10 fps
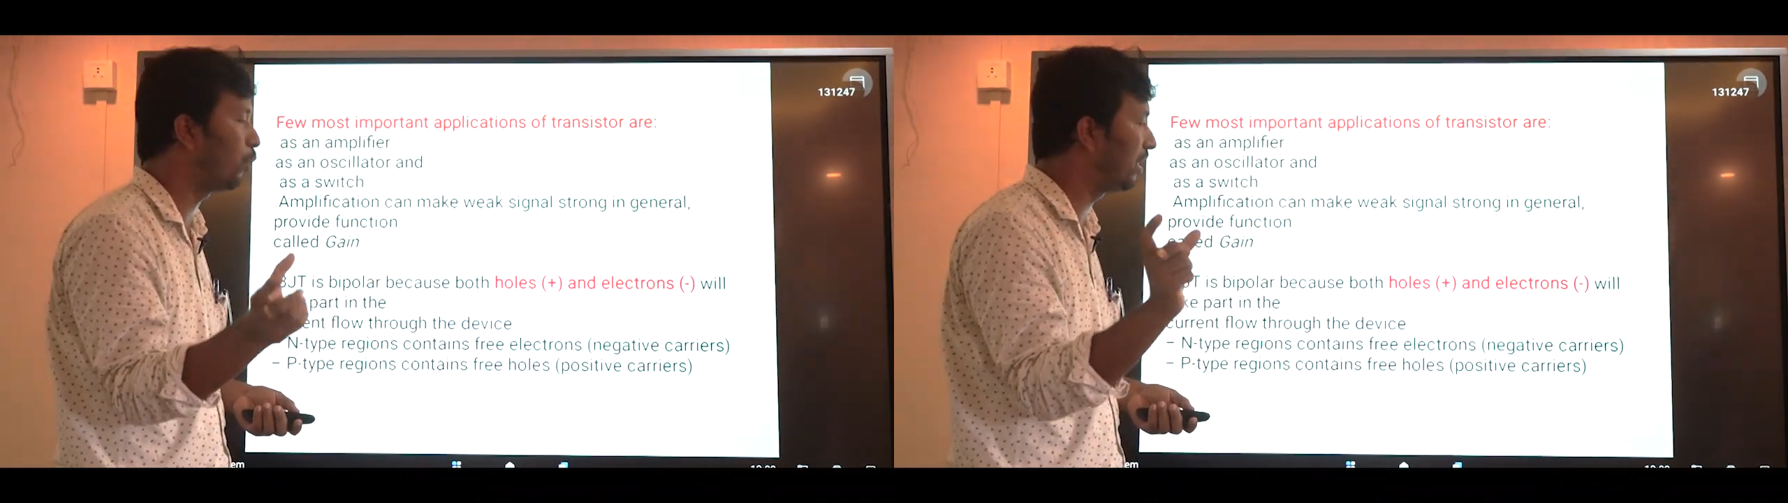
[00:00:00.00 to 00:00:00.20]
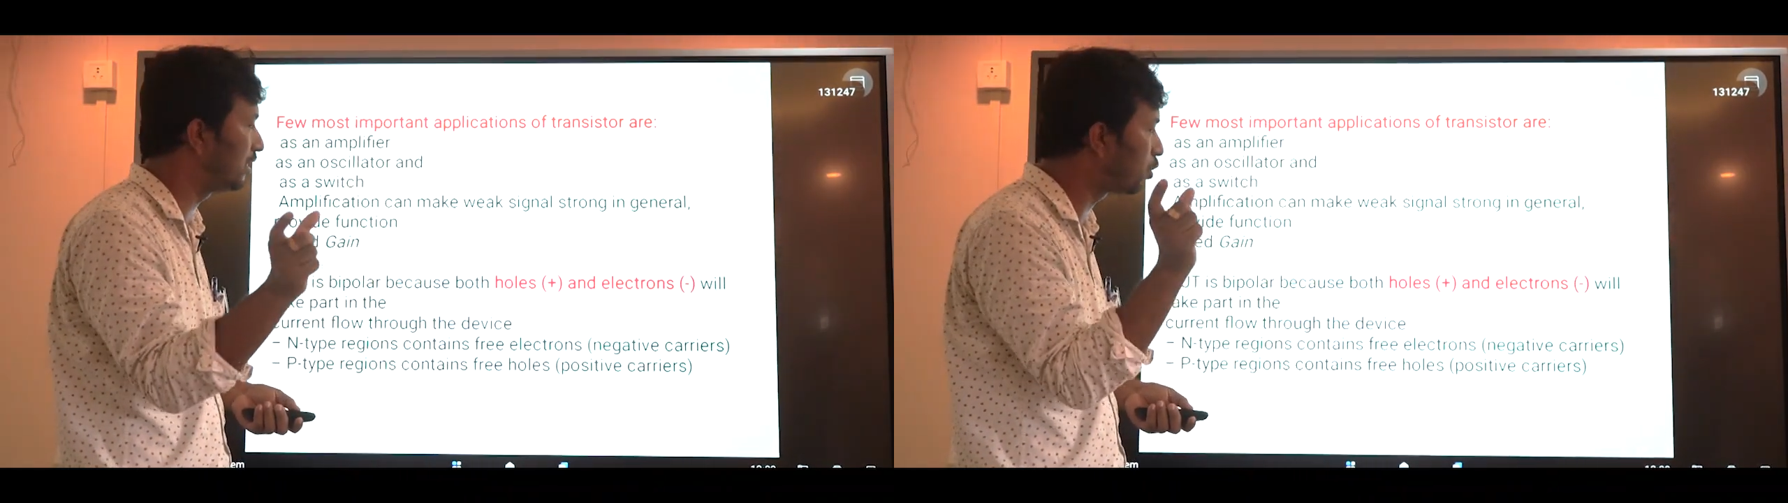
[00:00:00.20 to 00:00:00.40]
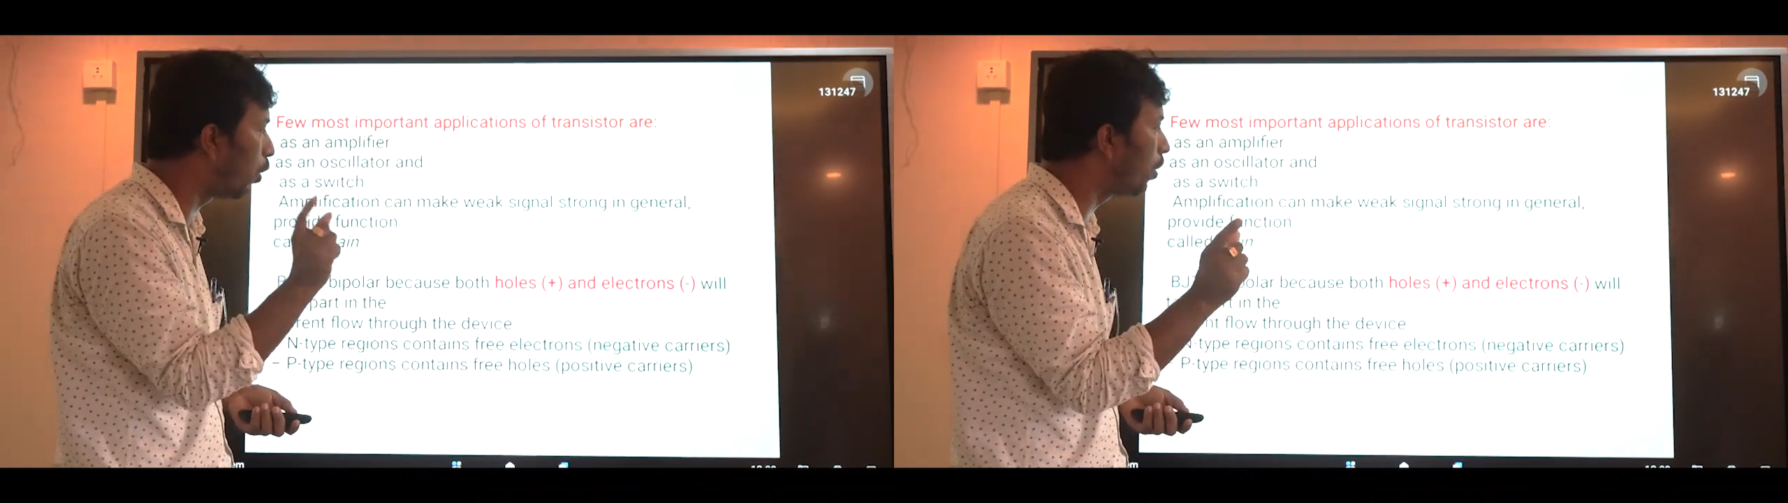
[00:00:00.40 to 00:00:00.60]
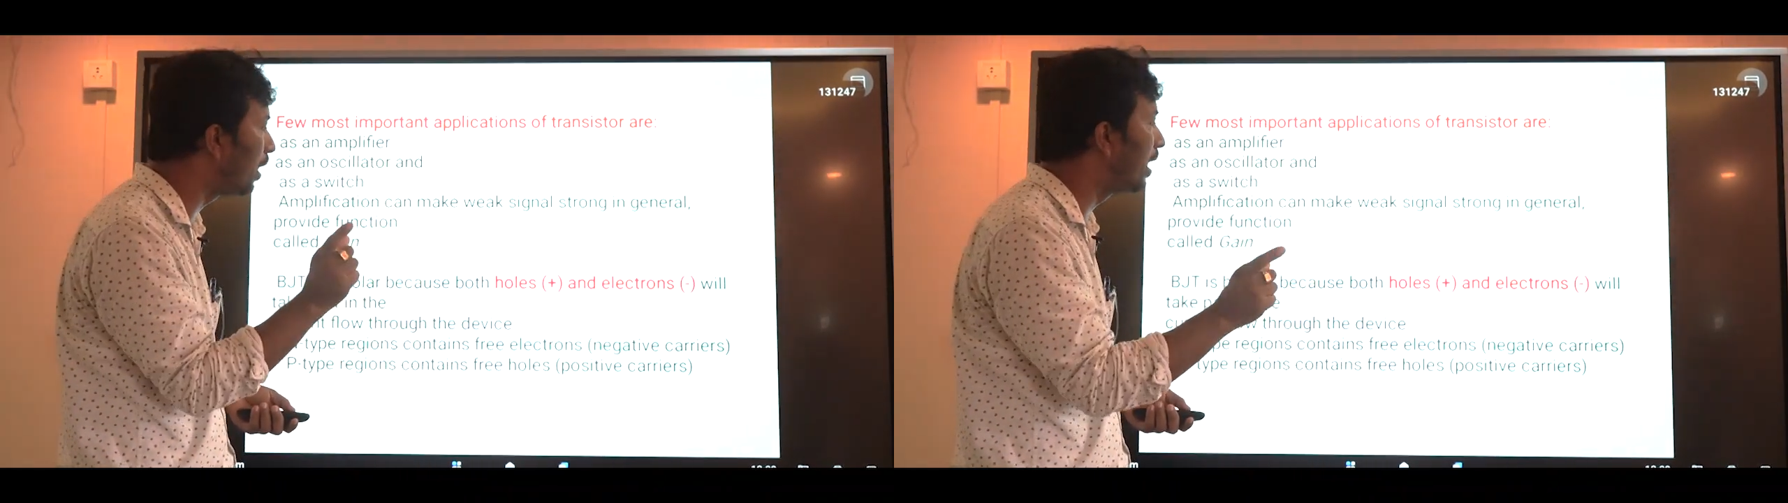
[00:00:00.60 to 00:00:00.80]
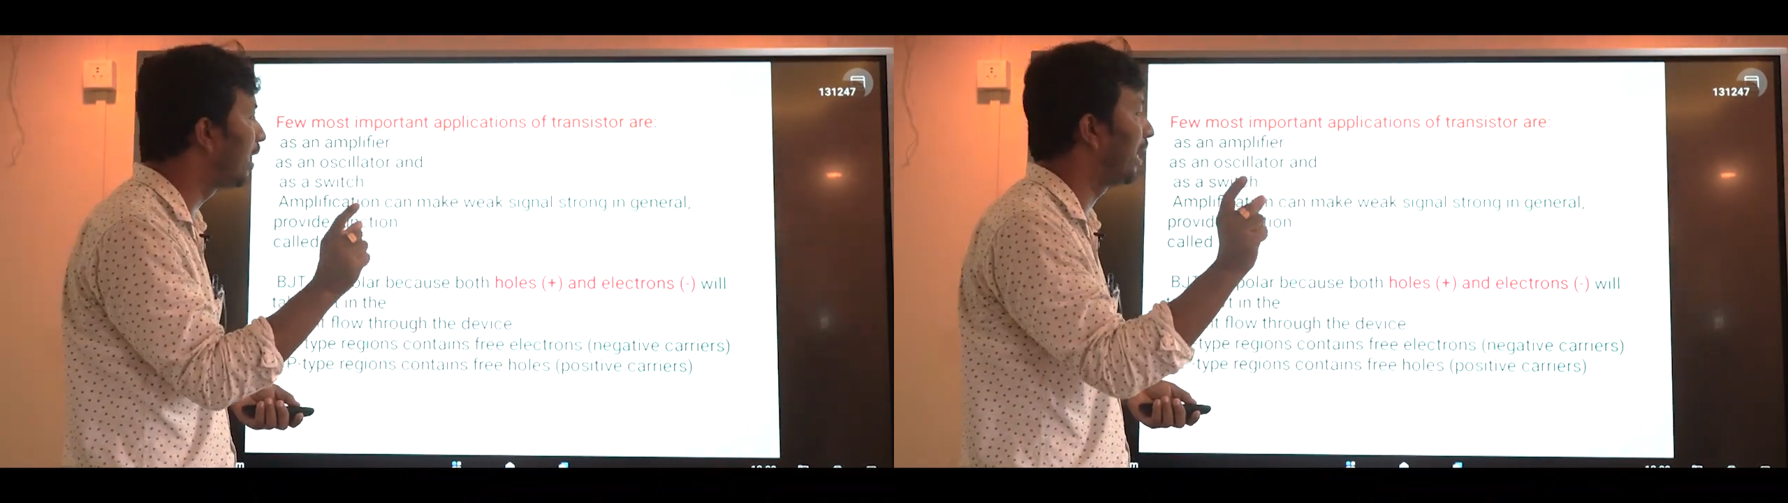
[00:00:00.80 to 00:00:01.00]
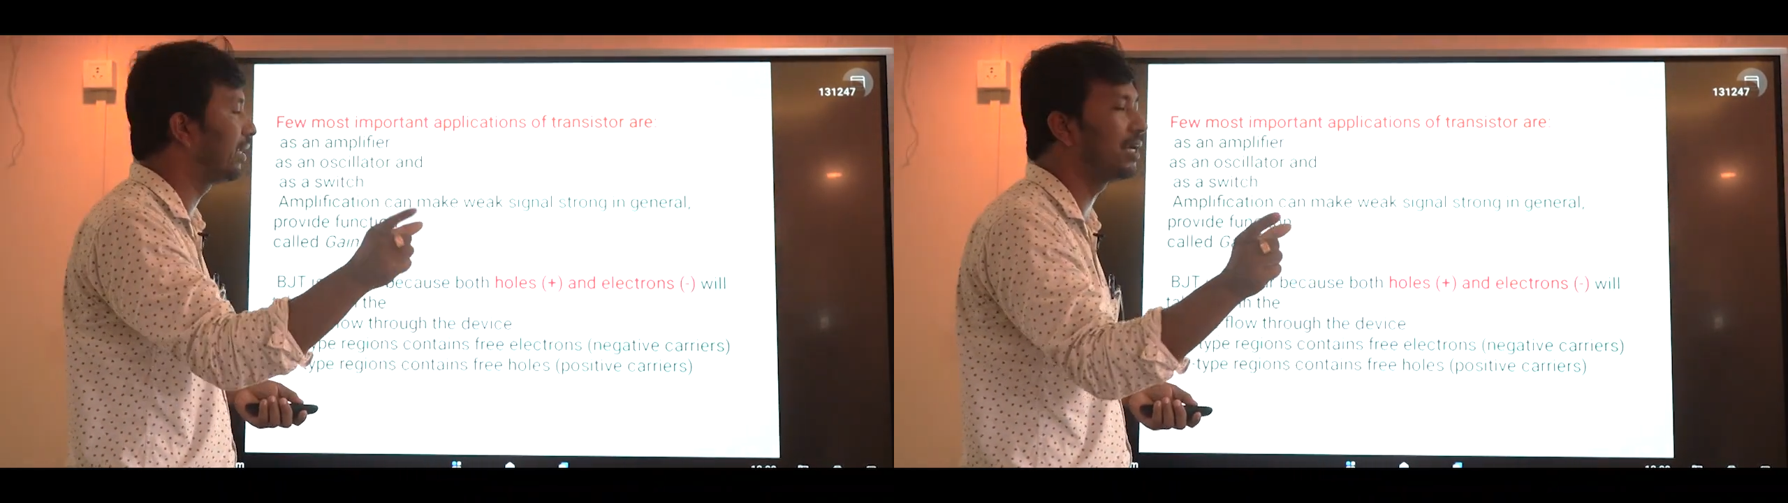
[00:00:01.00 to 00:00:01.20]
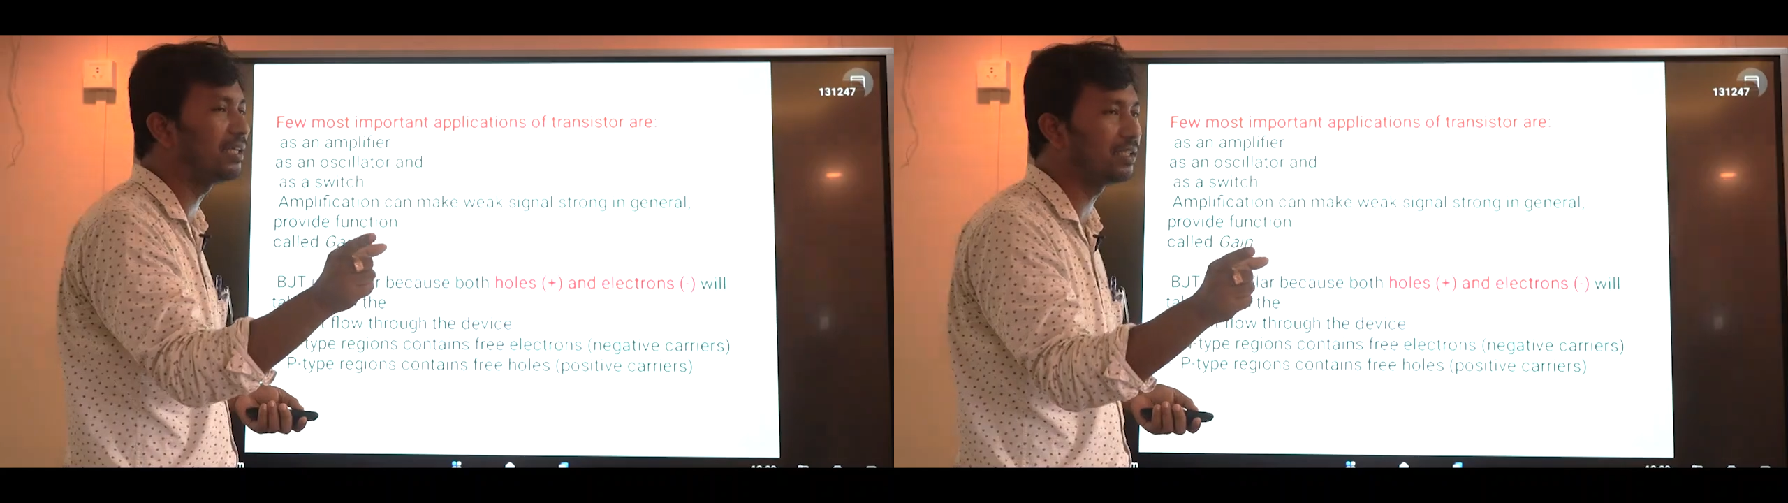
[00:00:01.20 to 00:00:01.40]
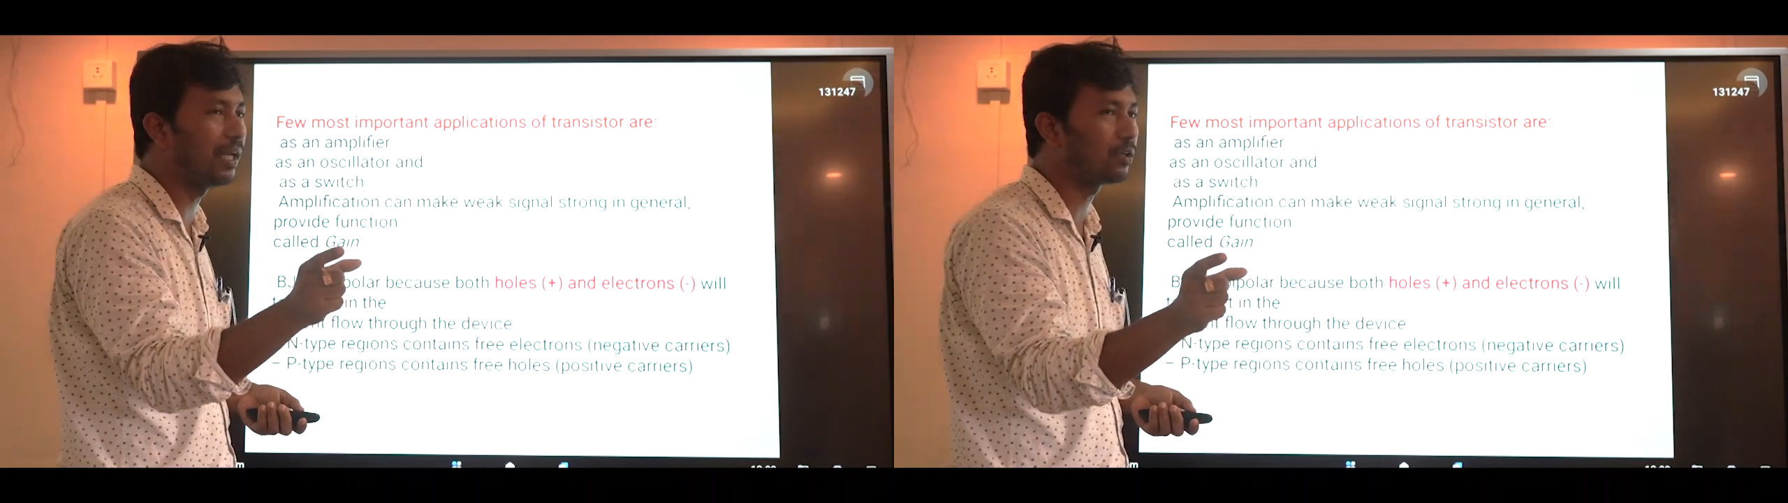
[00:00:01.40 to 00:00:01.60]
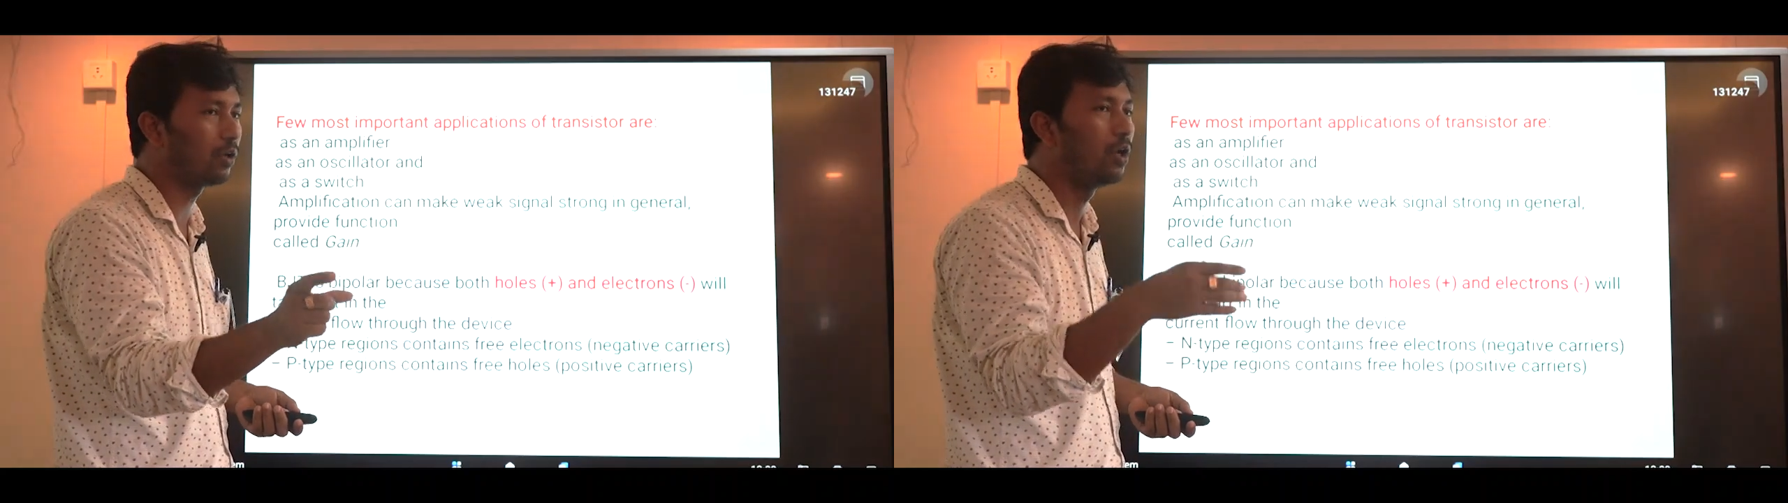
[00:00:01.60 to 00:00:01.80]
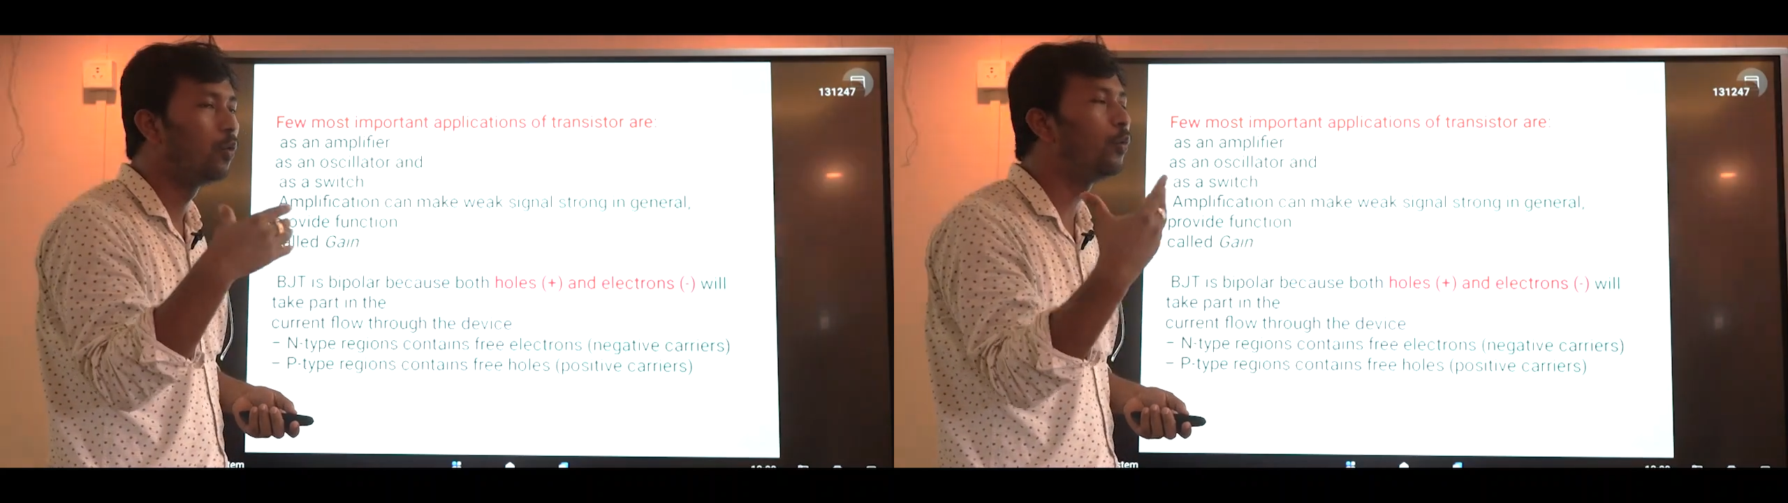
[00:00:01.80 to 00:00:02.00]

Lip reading: One is hole, another is electron.